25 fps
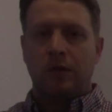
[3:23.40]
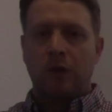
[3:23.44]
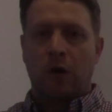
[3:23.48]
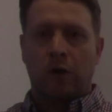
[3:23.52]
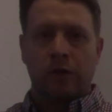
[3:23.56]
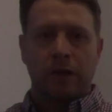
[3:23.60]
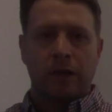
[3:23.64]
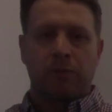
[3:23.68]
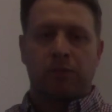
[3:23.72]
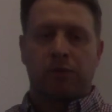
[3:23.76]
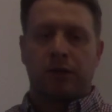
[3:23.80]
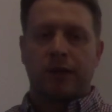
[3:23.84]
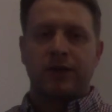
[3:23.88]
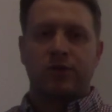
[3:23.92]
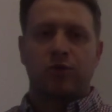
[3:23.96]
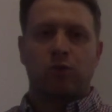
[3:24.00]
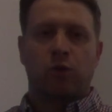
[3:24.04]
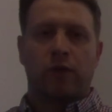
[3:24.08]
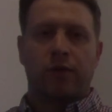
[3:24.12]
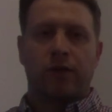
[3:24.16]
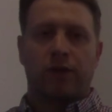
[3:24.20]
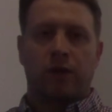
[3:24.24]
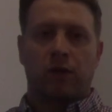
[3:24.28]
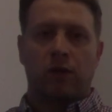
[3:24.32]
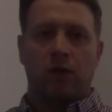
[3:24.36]
The only place
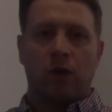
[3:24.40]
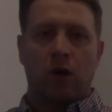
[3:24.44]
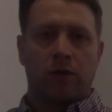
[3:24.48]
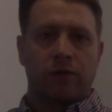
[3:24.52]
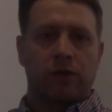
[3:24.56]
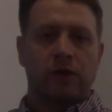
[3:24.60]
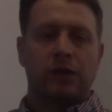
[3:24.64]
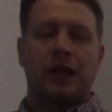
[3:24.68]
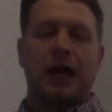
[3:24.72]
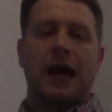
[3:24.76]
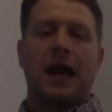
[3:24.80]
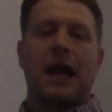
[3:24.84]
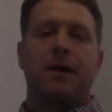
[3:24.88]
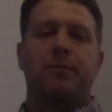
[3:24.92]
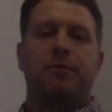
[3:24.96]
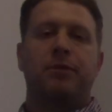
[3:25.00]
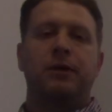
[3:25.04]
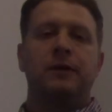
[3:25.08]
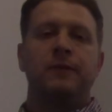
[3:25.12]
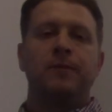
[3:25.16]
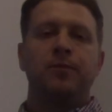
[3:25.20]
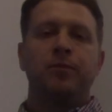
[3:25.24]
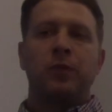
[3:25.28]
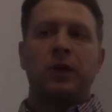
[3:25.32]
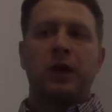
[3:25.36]
where they'll overlap
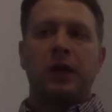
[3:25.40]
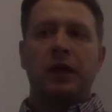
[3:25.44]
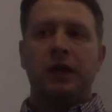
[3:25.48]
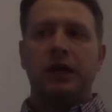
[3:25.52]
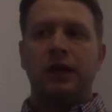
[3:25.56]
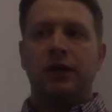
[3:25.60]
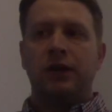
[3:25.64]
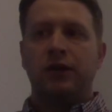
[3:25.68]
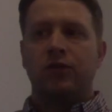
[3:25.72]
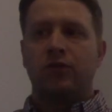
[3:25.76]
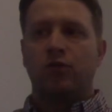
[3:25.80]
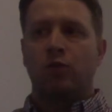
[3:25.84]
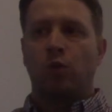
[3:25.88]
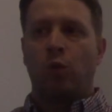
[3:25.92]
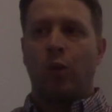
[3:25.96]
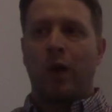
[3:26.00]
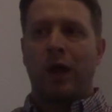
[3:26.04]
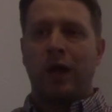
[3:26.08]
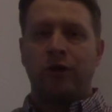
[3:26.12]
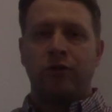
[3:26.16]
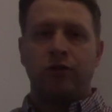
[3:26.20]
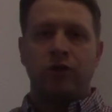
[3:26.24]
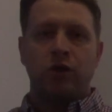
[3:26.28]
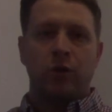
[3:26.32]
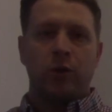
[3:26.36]
is
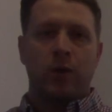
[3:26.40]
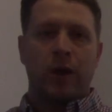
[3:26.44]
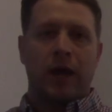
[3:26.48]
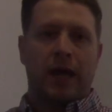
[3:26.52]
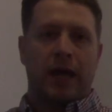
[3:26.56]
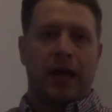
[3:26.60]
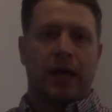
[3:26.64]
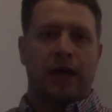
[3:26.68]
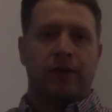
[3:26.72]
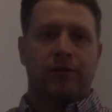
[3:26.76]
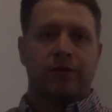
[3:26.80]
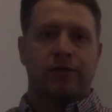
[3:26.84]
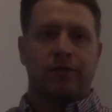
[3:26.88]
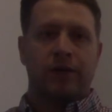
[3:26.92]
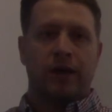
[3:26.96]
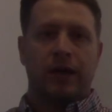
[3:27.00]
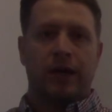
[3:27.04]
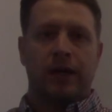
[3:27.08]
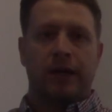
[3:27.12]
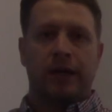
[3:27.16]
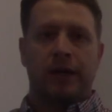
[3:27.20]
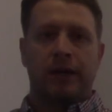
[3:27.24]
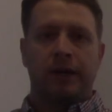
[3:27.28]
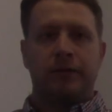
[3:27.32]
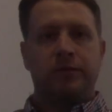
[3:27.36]
when you have
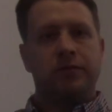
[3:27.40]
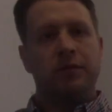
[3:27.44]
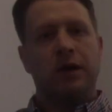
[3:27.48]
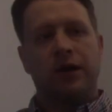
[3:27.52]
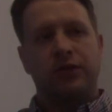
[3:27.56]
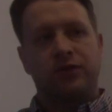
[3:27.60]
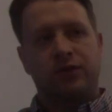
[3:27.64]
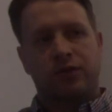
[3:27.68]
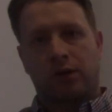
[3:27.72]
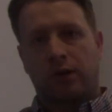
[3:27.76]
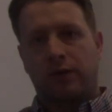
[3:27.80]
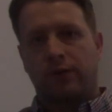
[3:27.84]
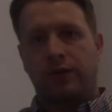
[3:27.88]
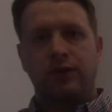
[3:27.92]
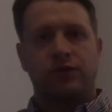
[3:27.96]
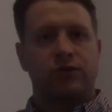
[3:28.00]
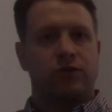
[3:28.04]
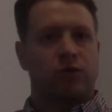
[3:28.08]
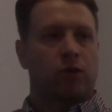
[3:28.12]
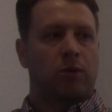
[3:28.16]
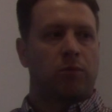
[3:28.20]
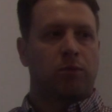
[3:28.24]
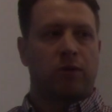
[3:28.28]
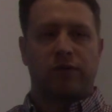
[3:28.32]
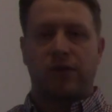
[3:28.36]
a
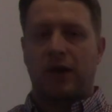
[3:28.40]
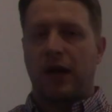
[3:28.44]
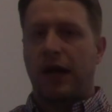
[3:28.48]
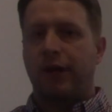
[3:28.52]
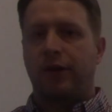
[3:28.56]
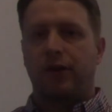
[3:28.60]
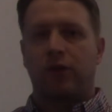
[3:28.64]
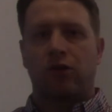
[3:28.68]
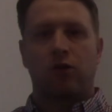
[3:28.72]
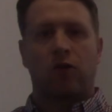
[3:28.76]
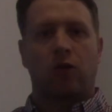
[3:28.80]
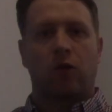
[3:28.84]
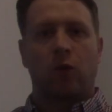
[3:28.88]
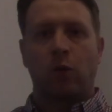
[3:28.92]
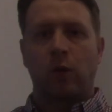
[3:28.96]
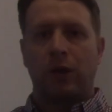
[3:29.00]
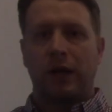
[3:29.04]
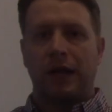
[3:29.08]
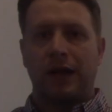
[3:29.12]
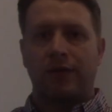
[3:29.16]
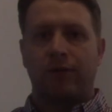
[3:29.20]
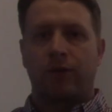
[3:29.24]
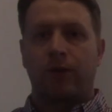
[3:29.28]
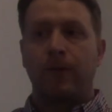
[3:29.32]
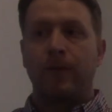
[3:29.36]
service or a provider or
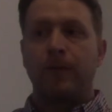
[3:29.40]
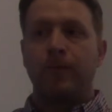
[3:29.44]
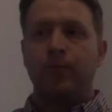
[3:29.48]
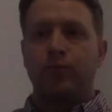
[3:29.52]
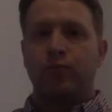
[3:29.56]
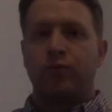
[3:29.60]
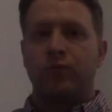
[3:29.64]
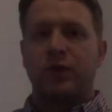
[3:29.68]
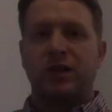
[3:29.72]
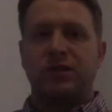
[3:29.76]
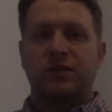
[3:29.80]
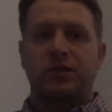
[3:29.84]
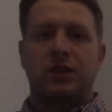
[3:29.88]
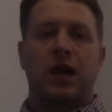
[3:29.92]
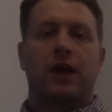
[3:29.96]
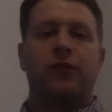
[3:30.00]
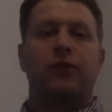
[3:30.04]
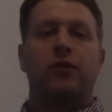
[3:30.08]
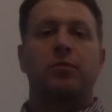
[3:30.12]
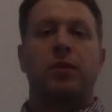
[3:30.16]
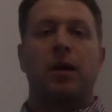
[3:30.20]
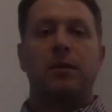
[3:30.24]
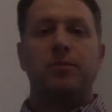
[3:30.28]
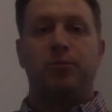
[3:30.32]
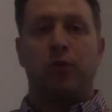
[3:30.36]
whatever that's
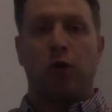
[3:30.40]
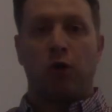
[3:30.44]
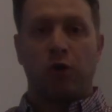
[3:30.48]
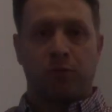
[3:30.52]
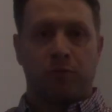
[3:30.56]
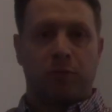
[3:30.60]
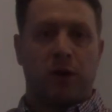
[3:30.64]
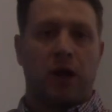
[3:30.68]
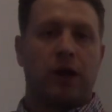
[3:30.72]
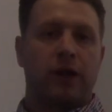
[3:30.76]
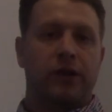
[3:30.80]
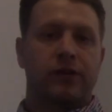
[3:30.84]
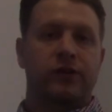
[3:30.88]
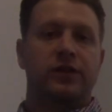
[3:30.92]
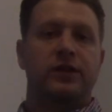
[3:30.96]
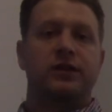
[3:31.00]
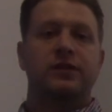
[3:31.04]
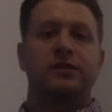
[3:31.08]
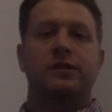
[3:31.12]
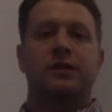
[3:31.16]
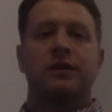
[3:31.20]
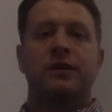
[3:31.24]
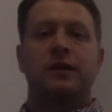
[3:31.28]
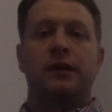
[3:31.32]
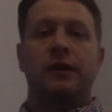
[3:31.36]
covered by both
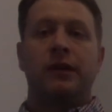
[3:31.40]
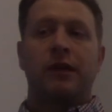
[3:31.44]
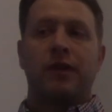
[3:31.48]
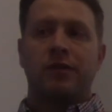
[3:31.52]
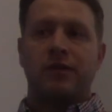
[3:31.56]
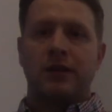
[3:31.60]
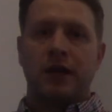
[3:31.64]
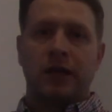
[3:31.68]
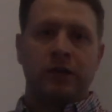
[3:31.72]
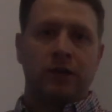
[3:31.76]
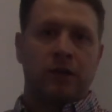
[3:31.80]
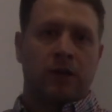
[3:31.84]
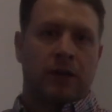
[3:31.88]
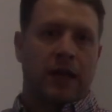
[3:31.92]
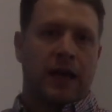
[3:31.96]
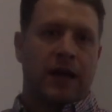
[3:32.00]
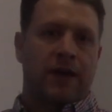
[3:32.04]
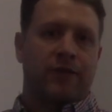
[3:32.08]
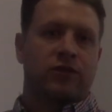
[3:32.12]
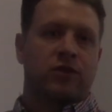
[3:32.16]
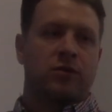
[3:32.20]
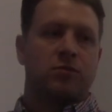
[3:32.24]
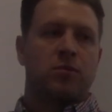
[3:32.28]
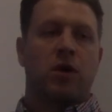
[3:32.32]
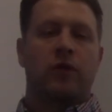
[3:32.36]
policies. Then you'll
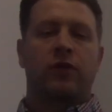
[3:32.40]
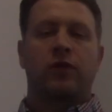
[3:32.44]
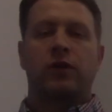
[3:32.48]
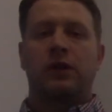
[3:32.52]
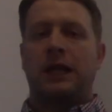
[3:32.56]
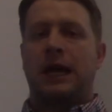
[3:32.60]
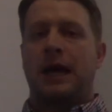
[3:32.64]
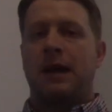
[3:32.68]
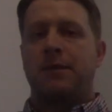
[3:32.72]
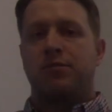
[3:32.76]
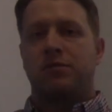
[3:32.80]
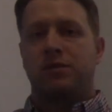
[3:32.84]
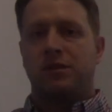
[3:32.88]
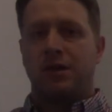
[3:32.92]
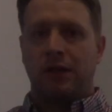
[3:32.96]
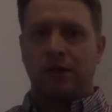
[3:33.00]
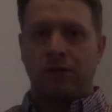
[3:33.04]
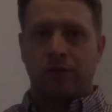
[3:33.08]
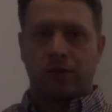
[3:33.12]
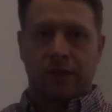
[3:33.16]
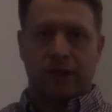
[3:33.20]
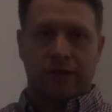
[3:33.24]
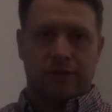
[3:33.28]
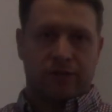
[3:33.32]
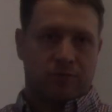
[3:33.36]
have some overlap,
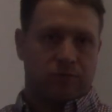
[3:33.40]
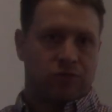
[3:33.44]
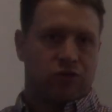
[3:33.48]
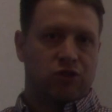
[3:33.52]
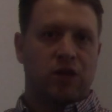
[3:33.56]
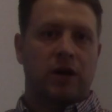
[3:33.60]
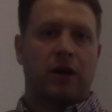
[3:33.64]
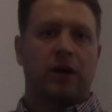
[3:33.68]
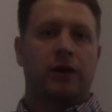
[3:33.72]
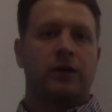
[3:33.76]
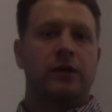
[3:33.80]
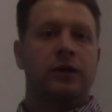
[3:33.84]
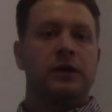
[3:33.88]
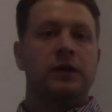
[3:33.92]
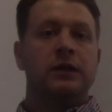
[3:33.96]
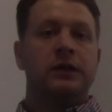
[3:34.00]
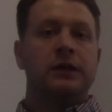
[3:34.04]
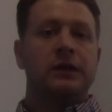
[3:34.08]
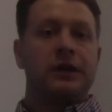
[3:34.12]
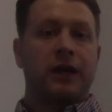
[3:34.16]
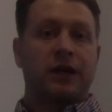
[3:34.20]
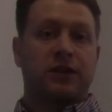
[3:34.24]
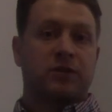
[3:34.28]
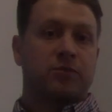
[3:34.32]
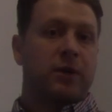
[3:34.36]
then you'll get some shared
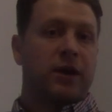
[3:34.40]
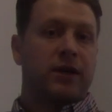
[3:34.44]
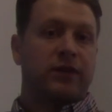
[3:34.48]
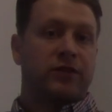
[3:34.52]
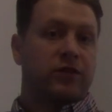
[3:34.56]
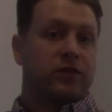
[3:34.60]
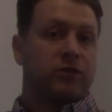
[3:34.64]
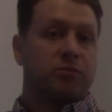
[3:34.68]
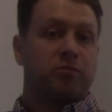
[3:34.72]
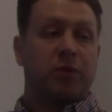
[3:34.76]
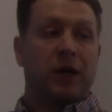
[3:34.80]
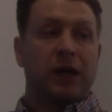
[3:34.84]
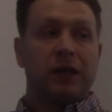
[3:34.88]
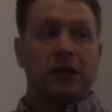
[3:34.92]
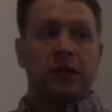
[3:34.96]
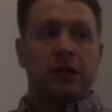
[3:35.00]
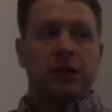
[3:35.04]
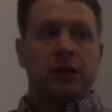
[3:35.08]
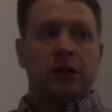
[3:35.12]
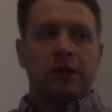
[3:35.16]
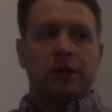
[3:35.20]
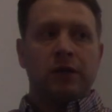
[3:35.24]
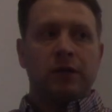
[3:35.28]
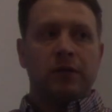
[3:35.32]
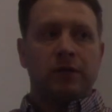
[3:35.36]
expenses.
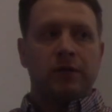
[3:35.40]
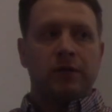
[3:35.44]
But